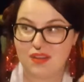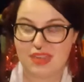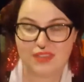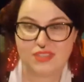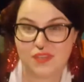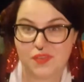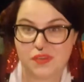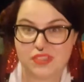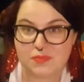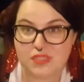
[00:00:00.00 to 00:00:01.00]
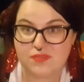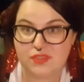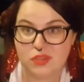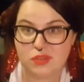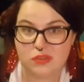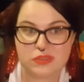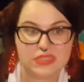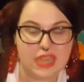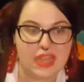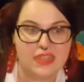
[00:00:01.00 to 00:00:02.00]
leftover Christmas food
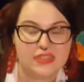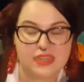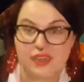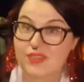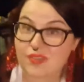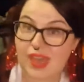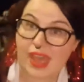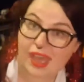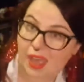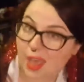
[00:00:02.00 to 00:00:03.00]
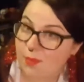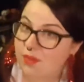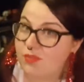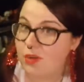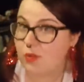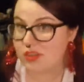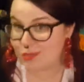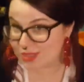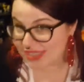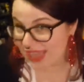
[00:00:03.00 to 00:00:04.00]
and the leftover ham from
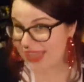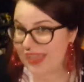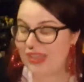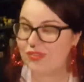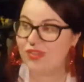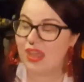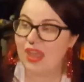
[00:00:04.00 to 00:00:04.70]
Christmas Eve.